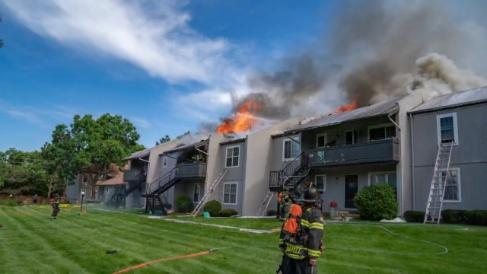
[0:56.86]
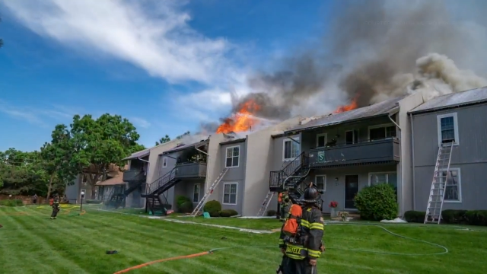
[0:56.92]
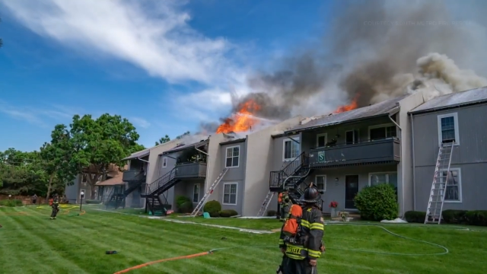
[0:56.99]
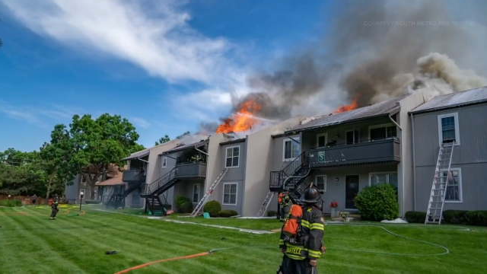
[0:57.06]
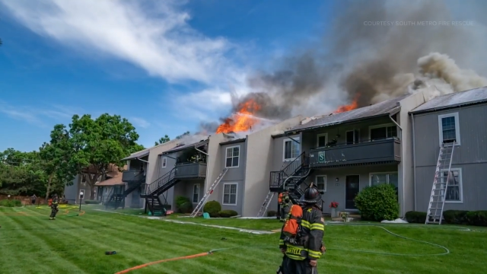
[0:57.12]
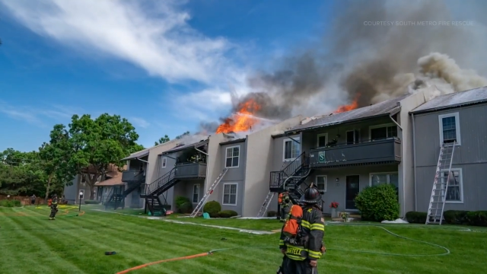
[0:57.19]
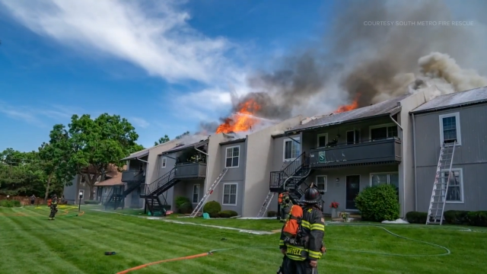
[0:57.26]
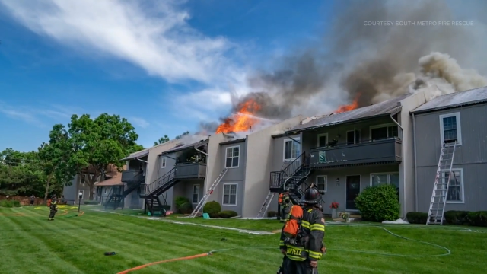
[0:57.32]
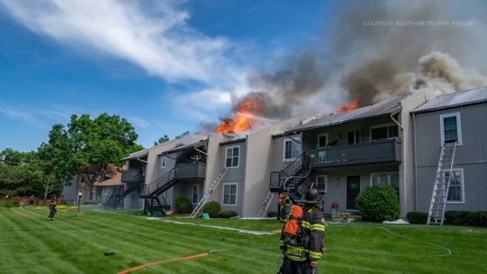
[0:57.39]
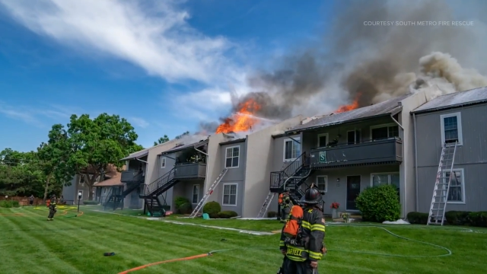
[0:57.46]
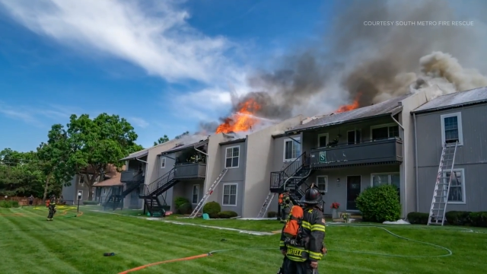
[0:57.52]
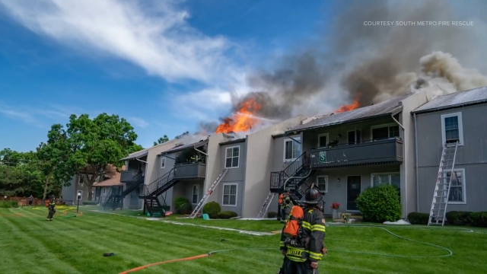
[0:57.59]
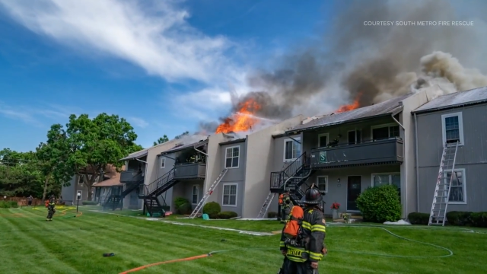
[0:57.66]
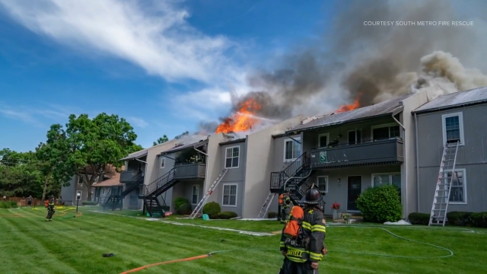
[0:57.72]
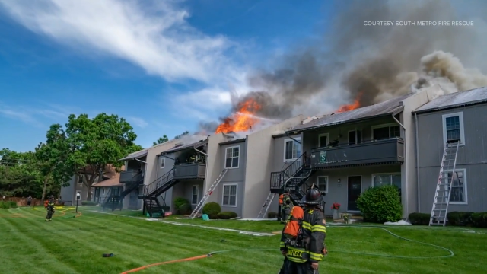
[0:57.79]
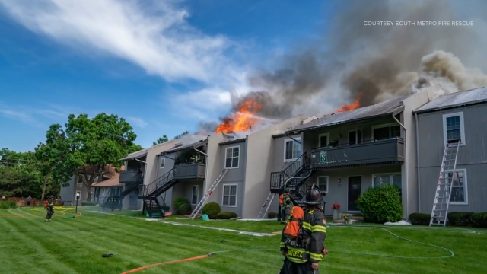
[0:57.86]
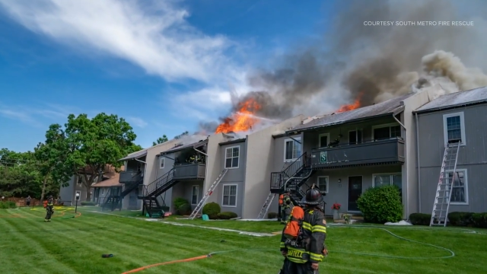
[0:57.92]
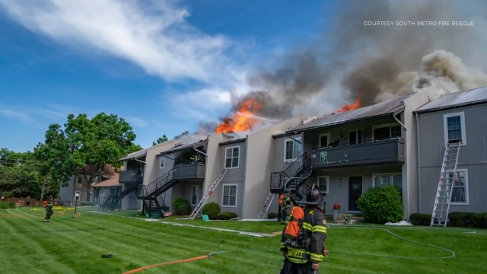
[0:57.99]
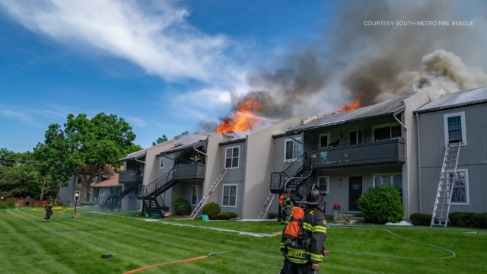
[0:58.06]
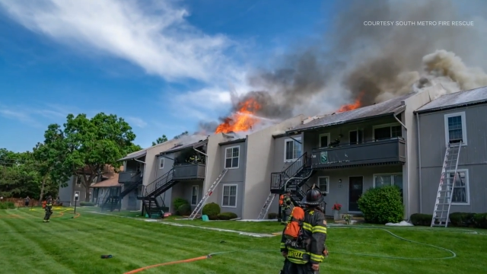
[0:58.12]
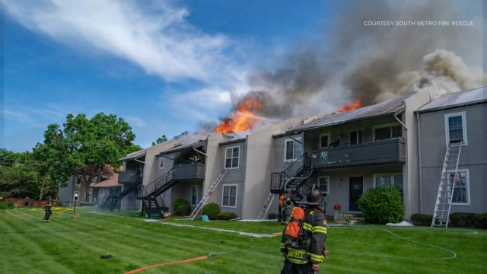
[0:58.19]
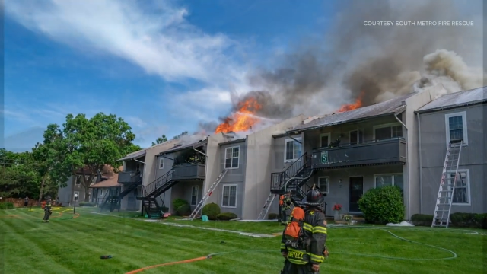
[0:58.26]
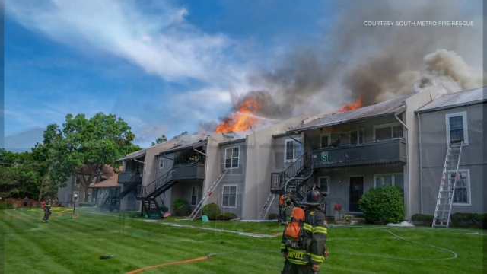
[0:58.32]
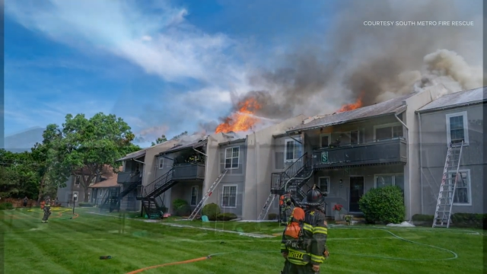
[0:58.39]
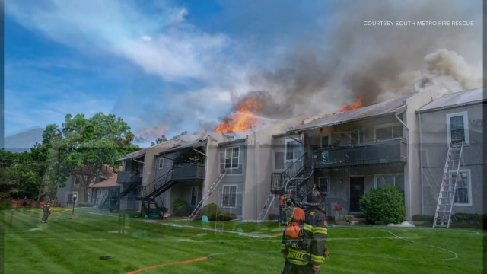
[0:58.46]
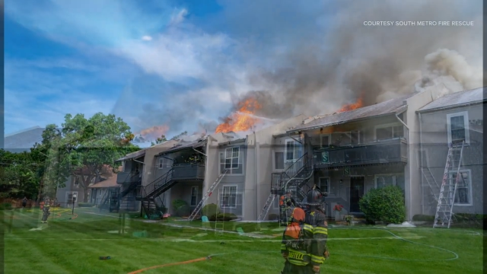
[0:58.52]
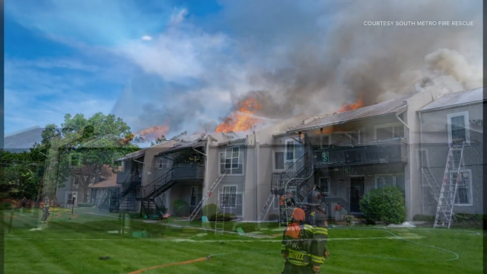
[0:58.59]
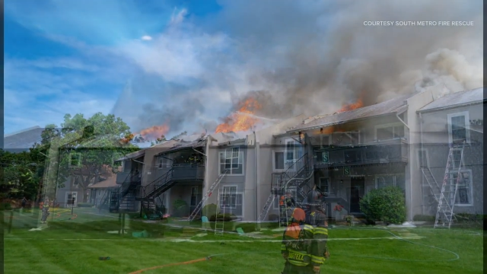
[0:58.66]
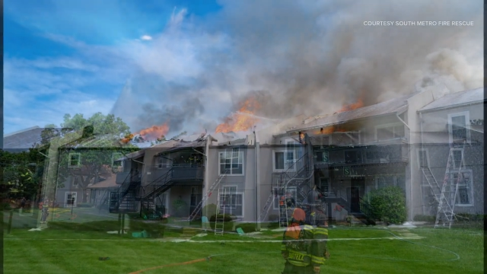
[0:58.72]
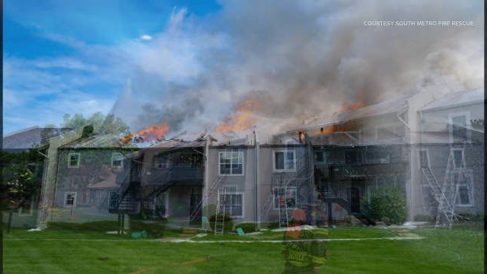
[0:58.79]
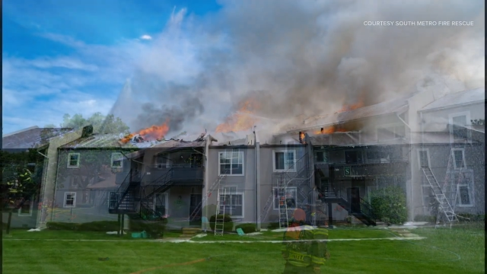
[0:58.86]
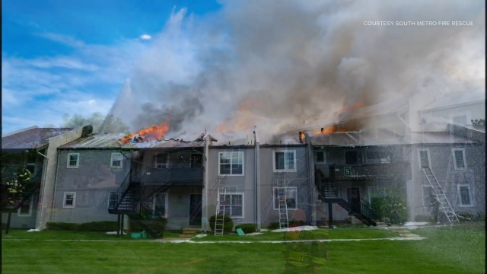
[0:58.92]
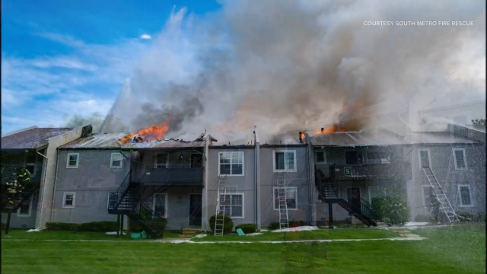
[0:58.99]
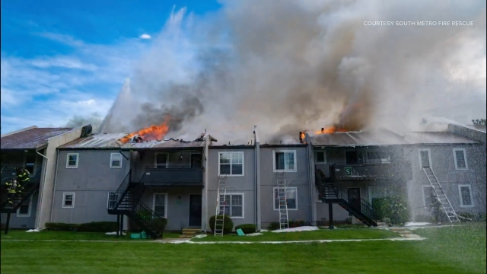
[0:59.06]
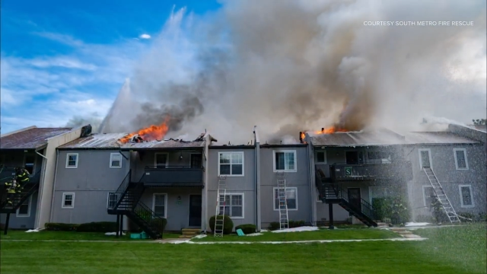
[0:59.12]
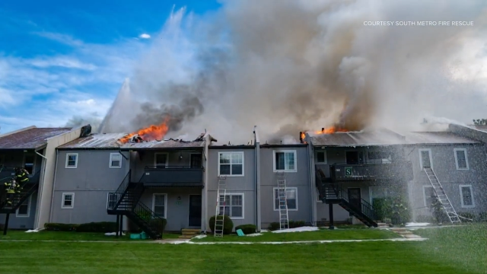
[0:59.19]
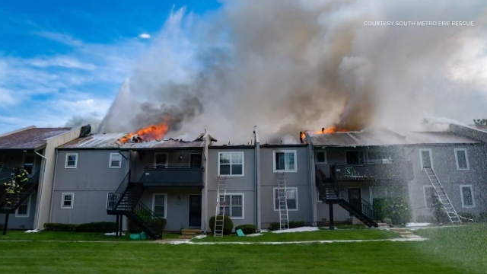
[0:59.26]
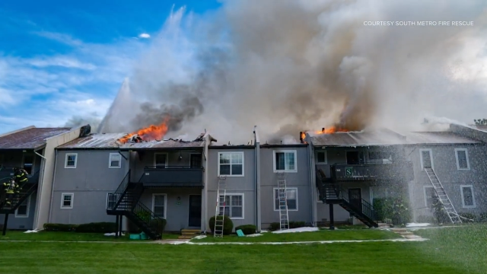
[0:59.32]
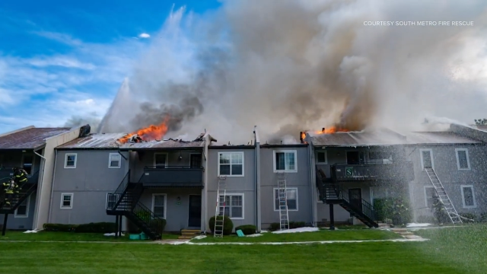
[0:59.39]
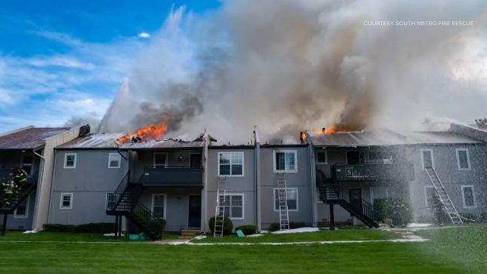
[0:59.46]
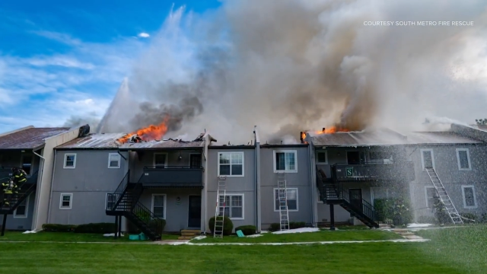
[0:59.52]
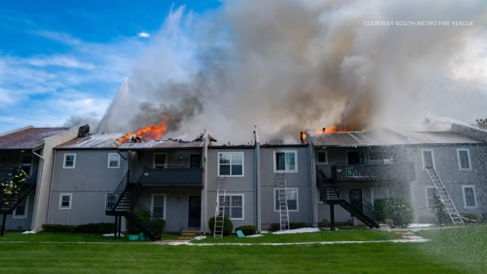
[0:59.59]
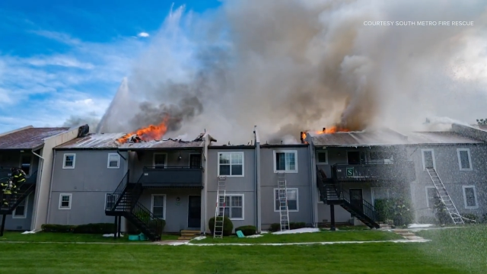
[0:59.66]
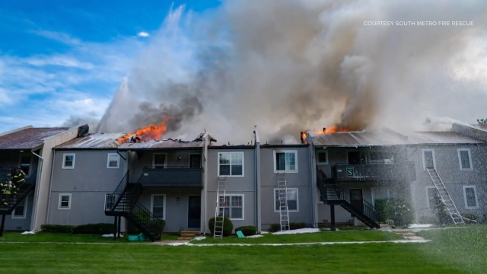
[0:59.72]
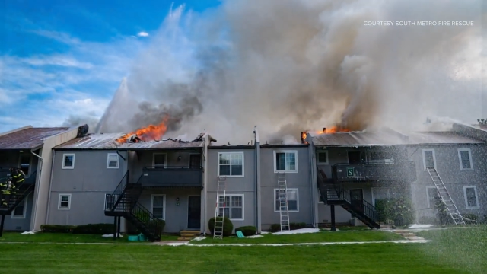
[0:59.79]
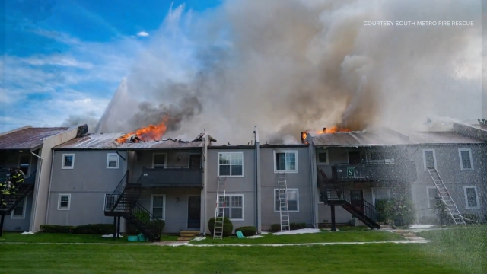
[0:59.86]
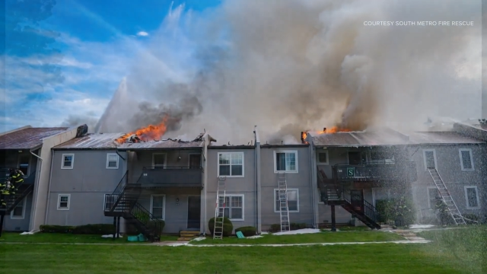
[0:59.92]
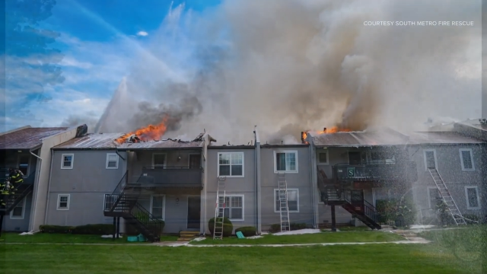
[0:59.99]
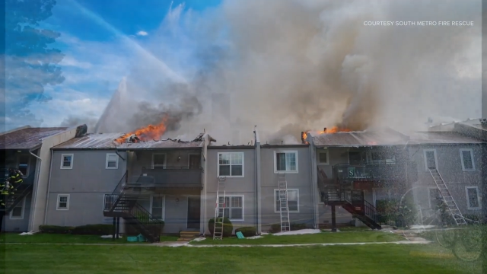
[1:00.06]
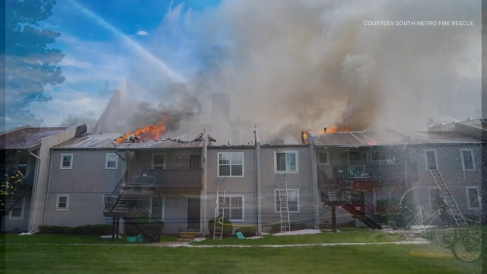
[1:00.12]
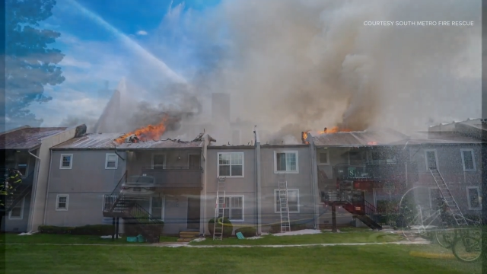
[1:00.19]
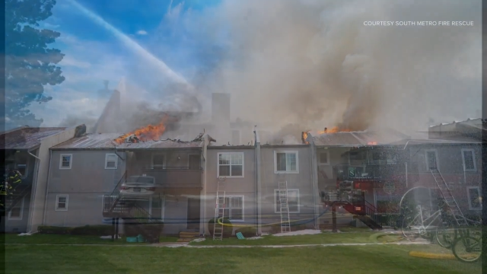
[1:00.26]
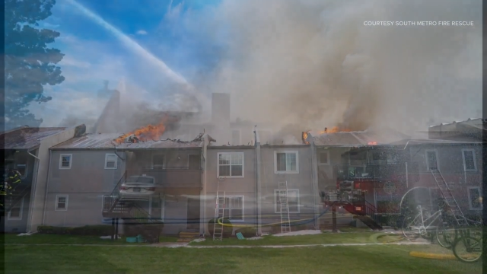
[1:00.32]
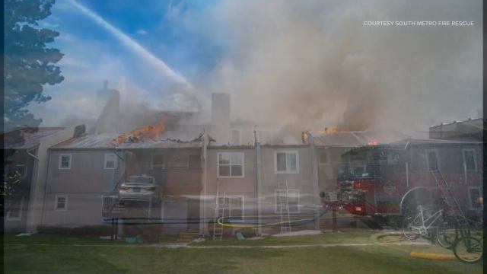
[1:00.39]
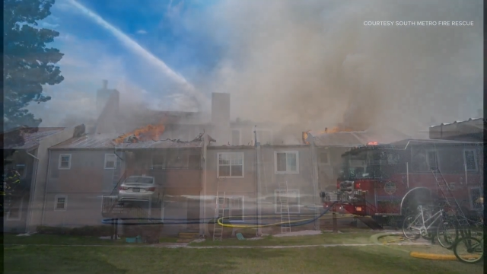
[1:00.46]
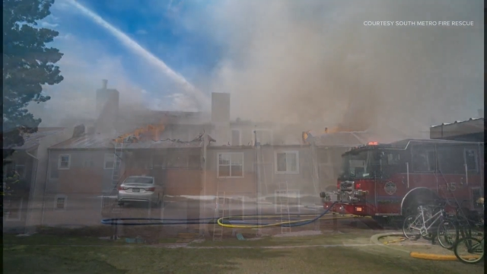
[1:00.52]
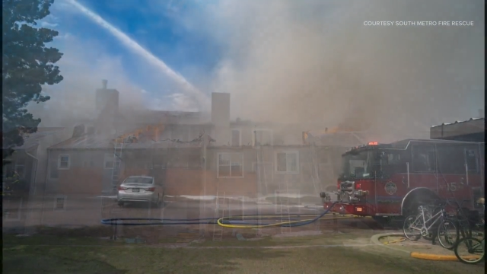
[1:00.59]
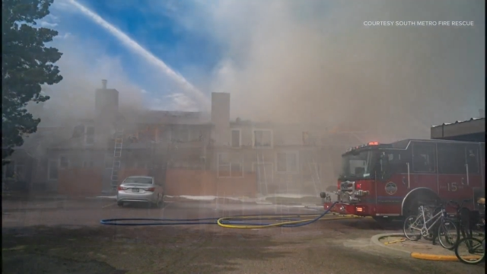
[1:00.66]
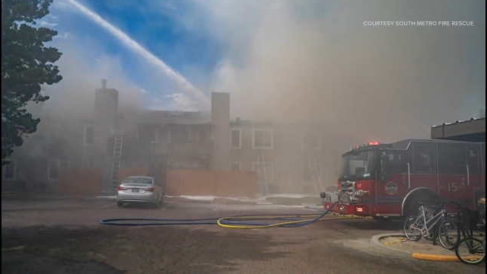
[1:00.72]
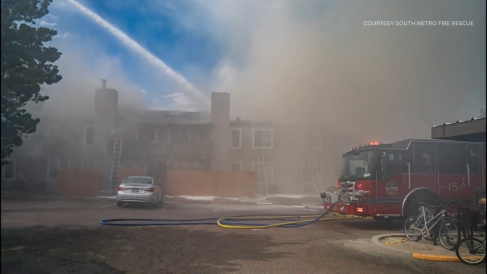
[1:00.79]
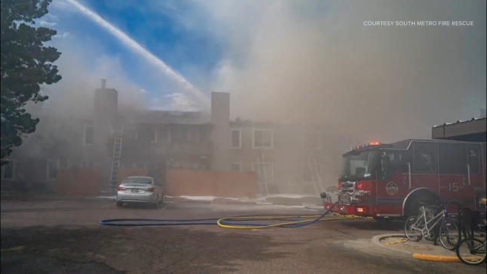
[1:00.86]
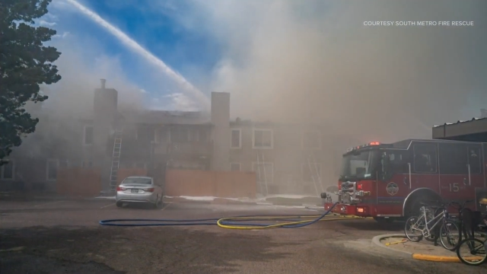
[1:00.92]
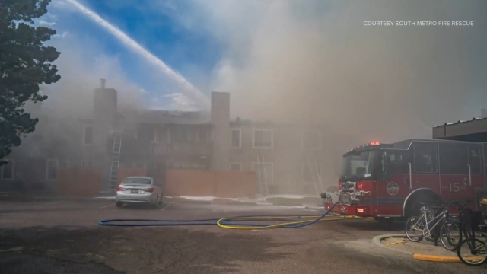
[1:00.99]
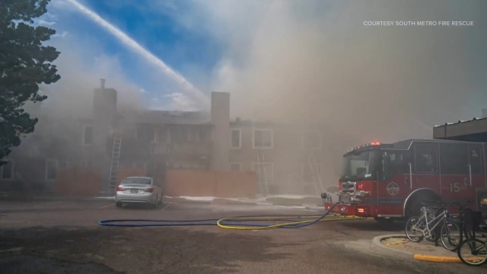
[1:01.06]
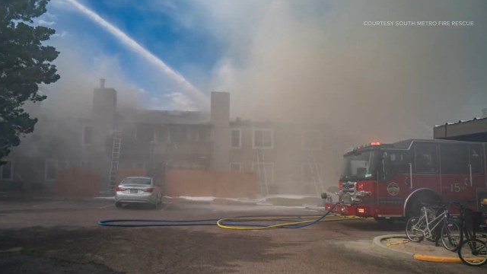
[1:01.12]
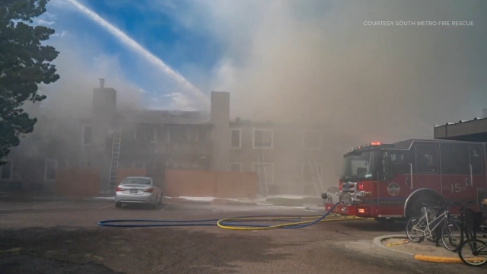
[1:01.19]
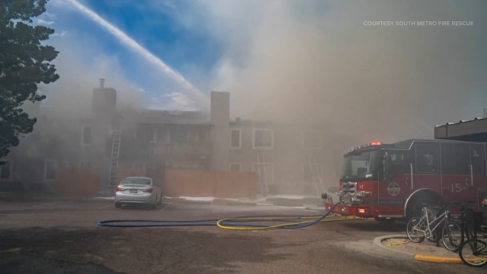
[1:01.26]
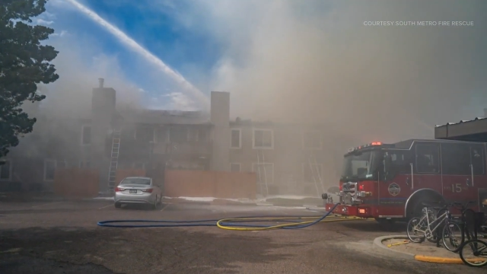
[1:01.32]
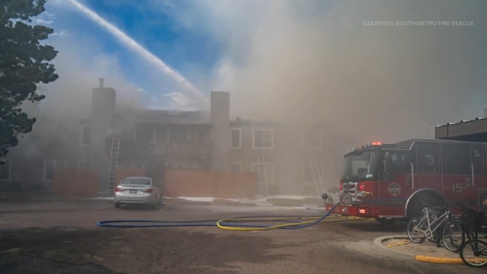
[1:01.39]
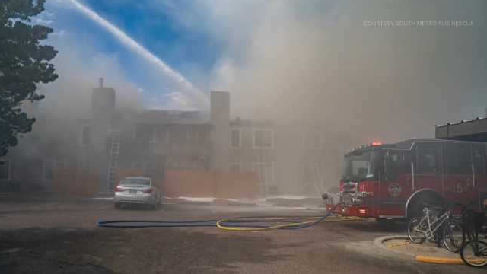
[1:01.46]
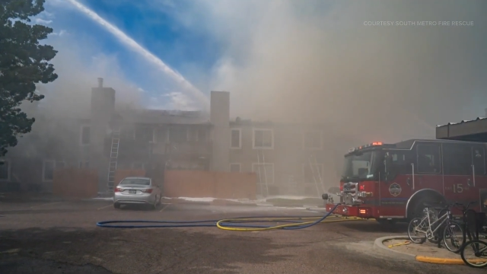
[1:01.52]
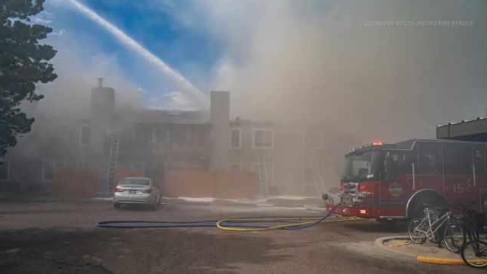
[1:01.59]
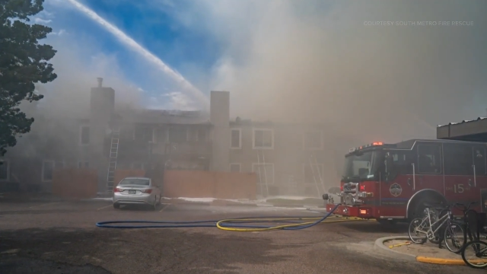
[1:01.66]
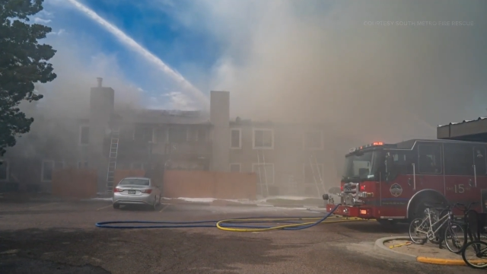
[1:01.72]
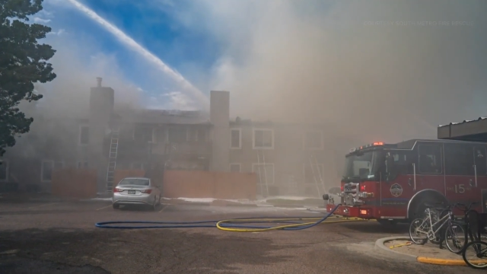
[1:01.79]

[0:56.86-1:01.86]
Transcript: [unreadable: no face in view]